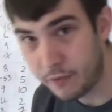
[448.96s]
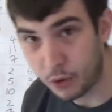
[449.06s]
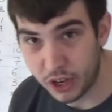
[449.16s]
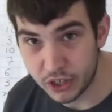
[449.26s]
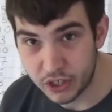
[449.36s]

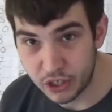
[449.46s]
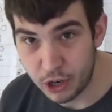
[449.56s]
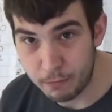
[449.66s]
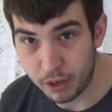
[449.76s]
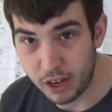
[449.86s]
everyone else is a
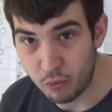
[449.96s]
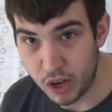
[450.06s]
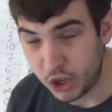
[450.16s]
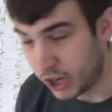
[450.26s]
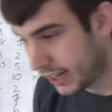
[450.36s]
complete
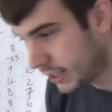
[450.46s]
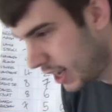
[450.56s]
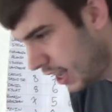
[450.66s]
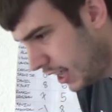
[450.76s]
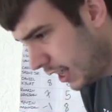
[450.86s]
reject.
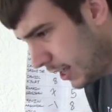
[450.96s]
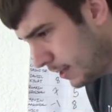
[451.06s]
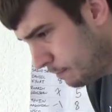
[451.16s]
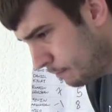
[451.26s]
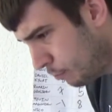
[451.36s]

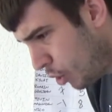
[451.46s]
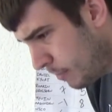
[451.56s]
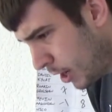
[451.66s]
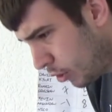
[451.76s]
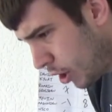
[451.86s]
Um,
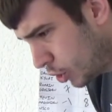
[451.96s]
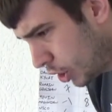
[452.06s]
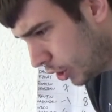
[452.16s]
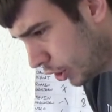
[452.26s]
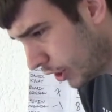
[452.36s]
Romain
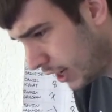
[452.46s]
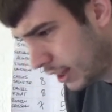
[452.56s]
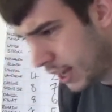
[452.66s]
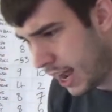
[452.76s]
Grosjean in the